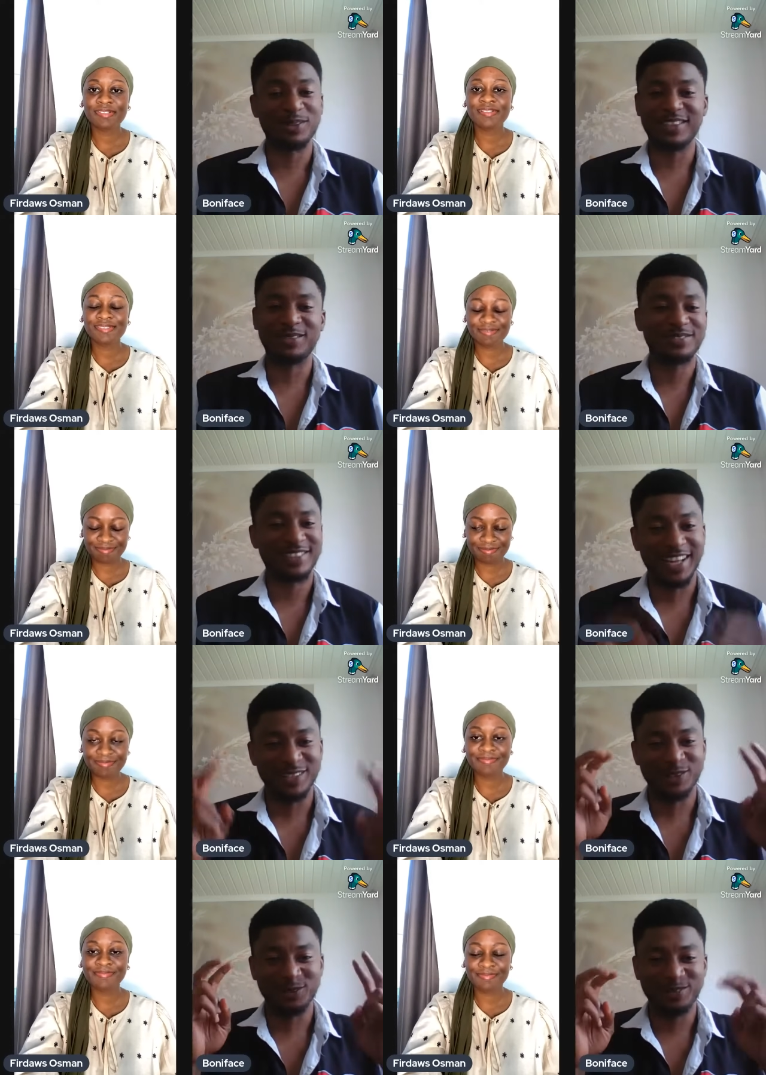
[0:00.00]
Speaker 1: program,
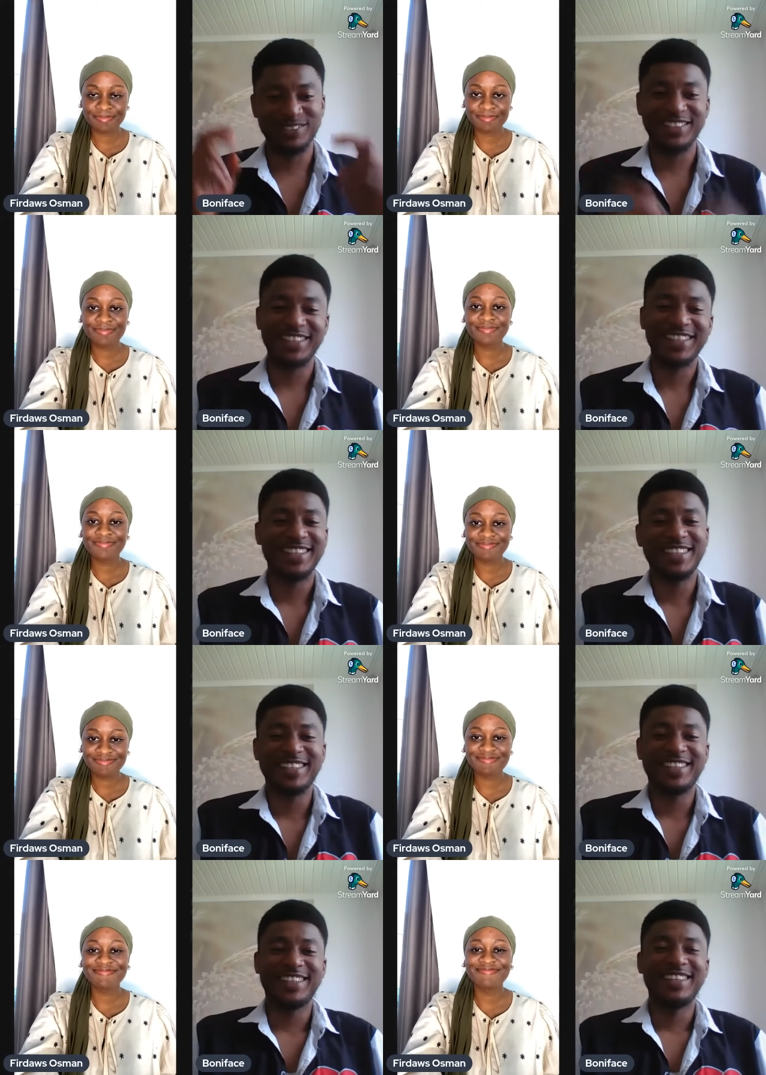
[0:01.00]
kind of.
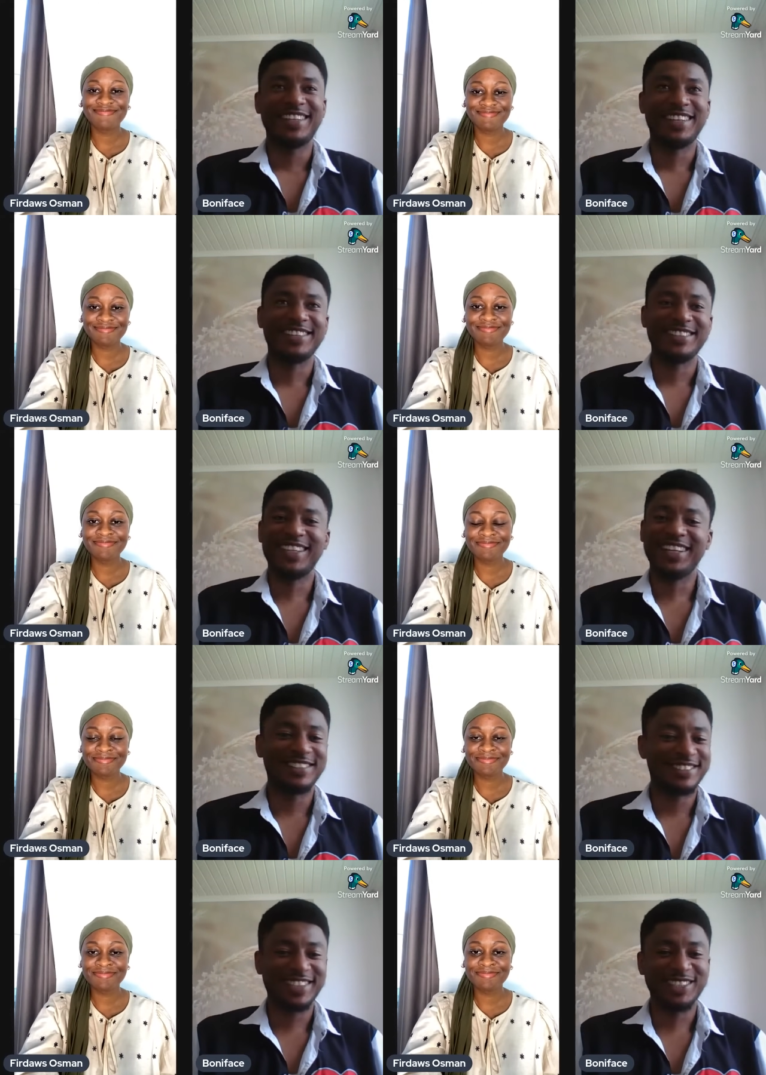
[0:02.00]
And
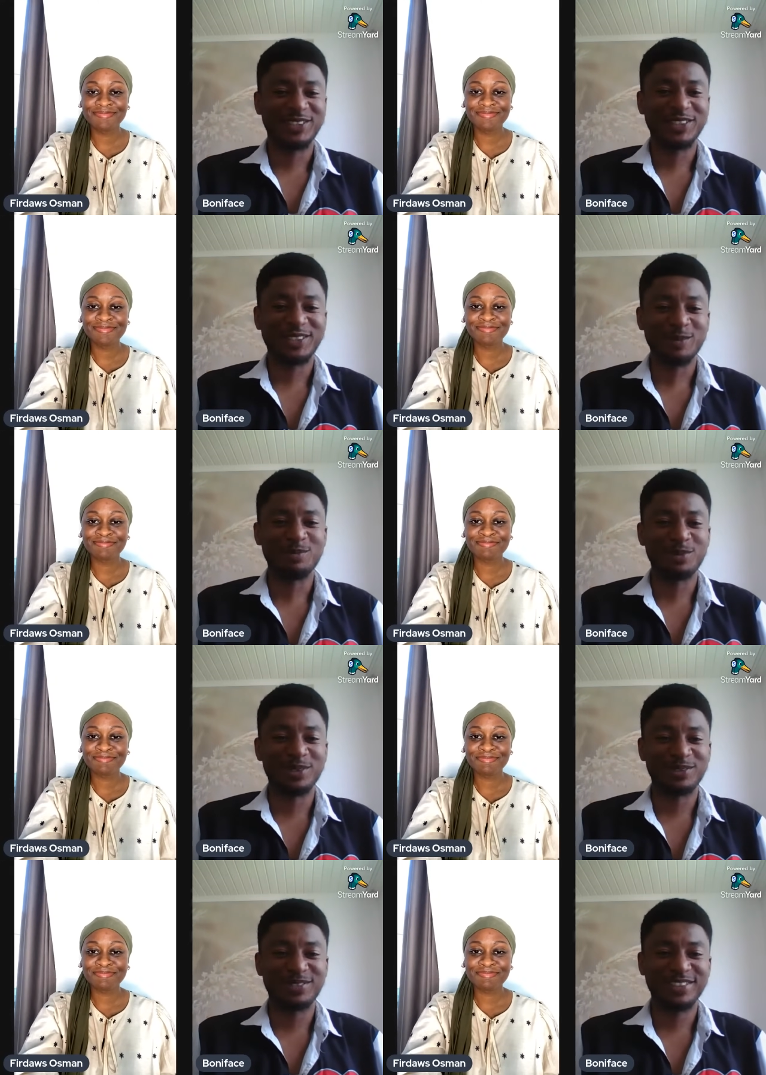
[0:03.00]
yeah, that's just a
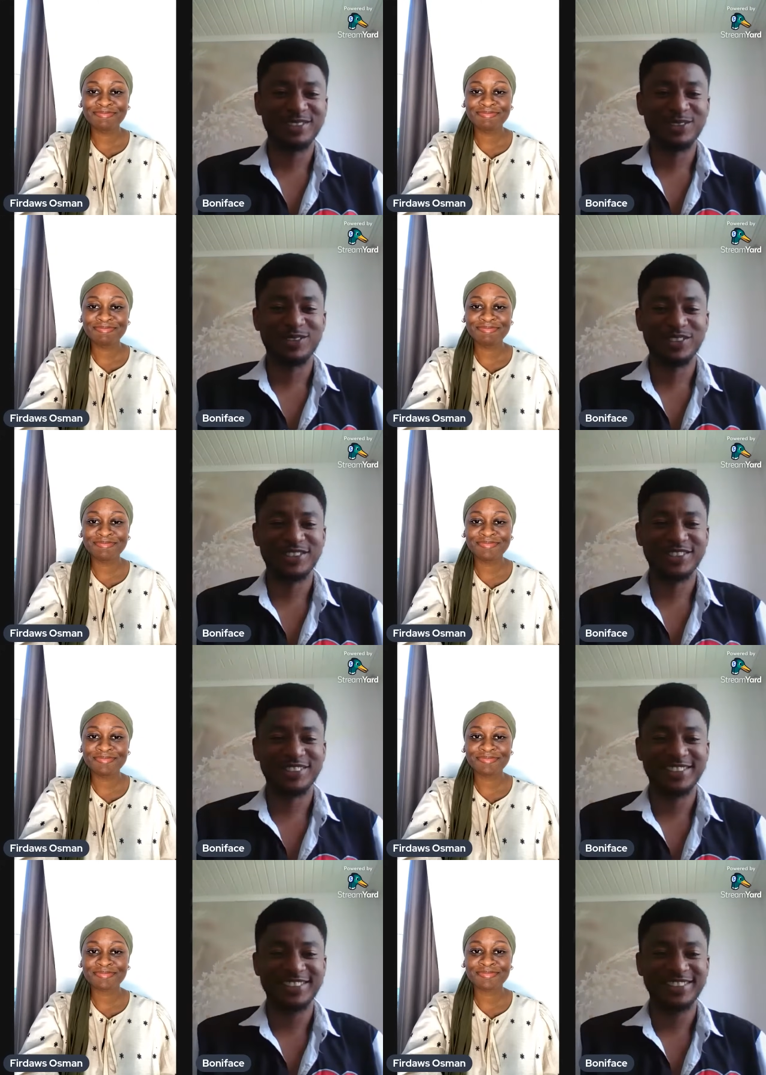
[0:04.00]
brief
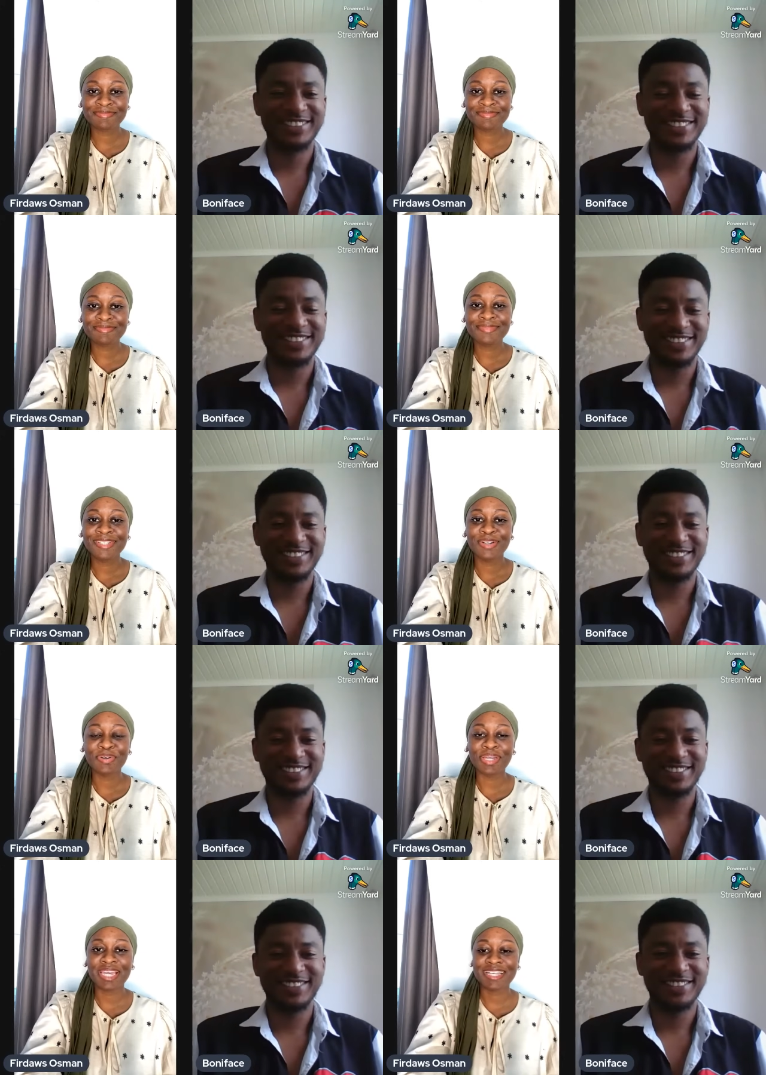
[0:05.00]
introduction.
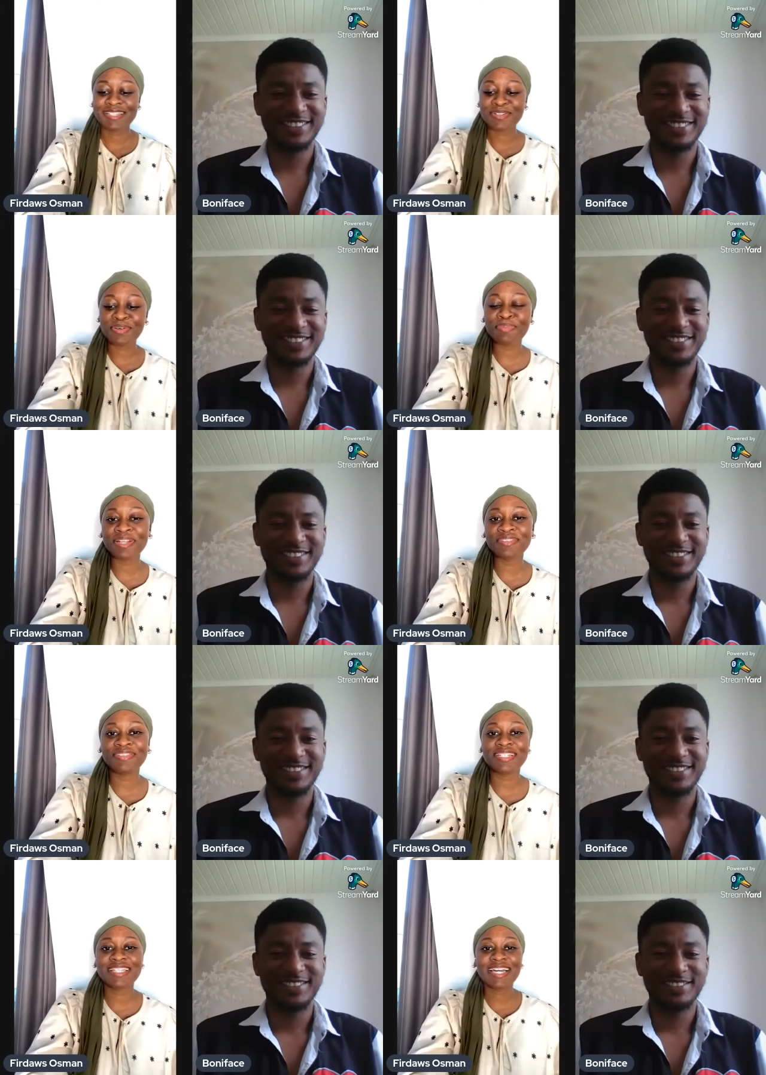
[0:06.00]
Speaker 2: Okay, so
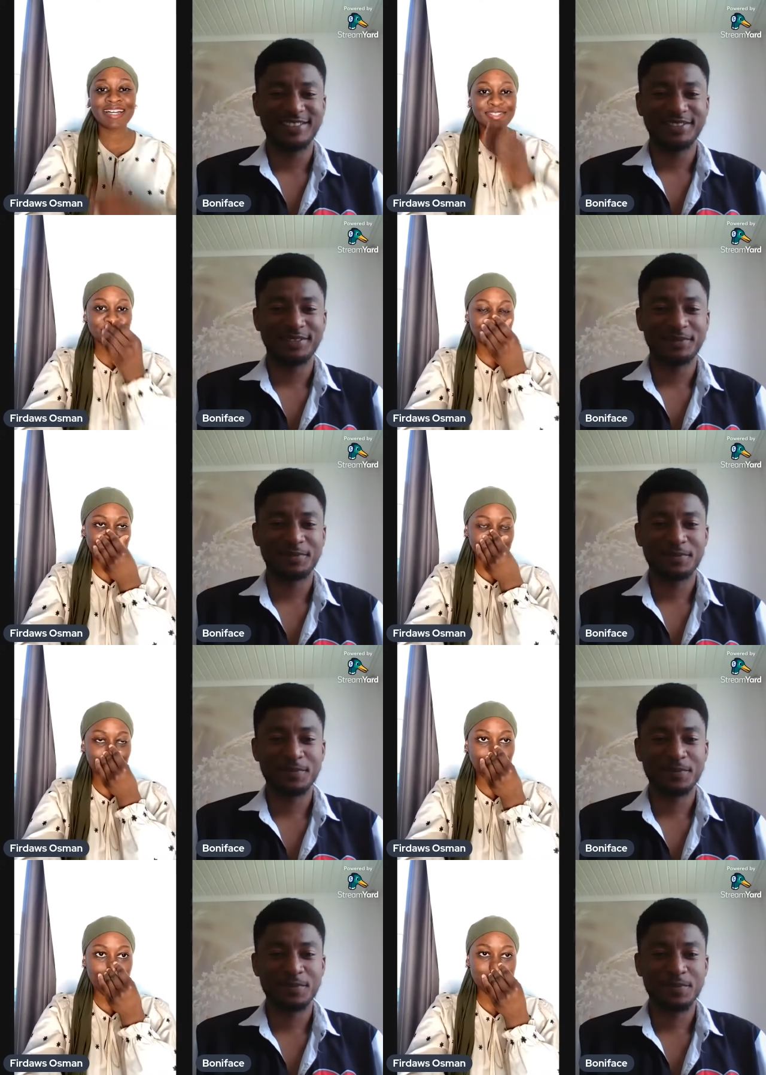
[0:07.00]
Boniface, take us through.
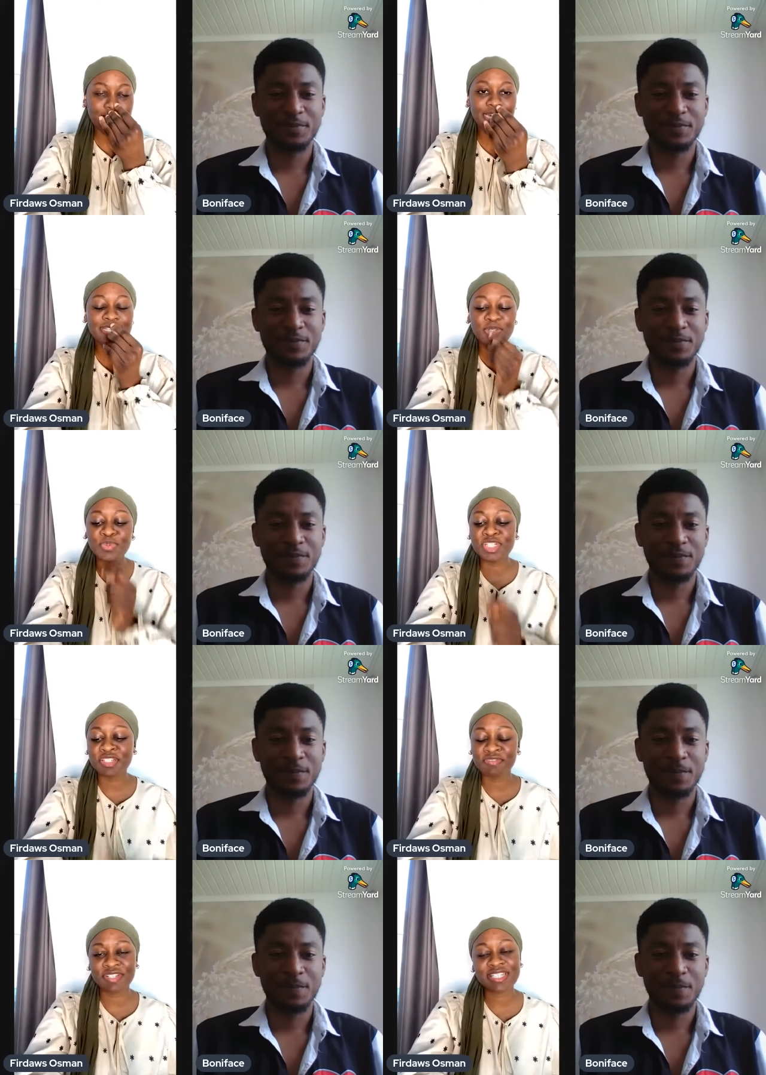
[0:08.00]
You are a student in which
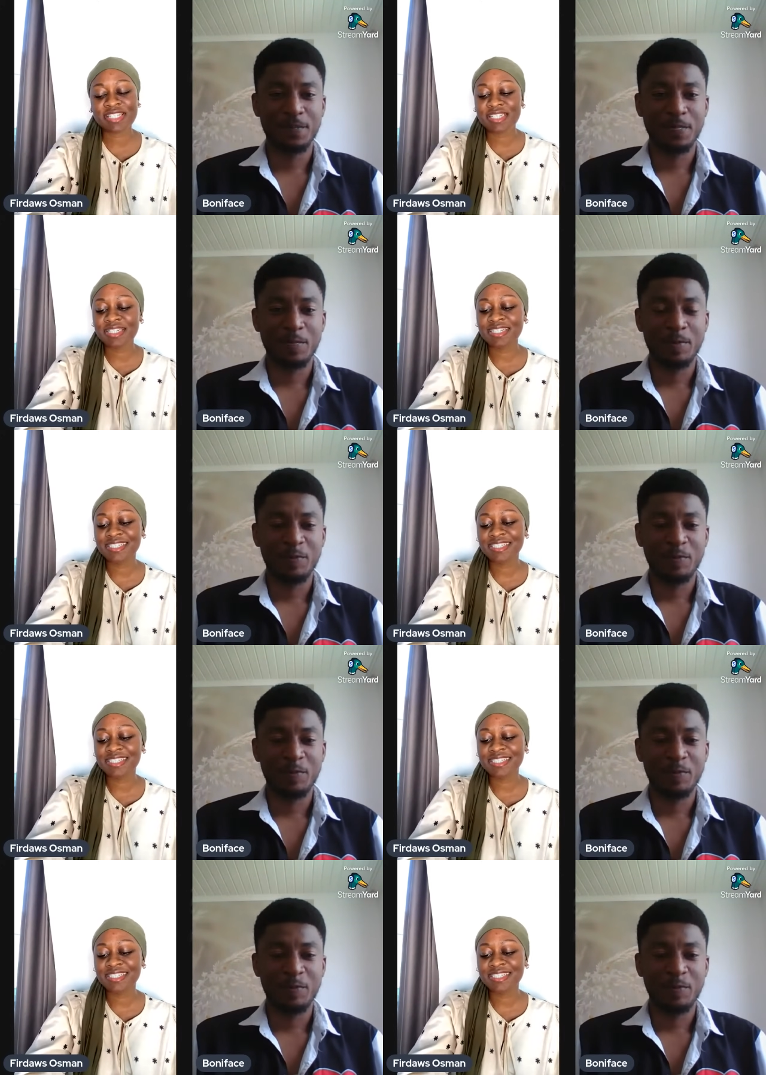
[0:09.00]
university?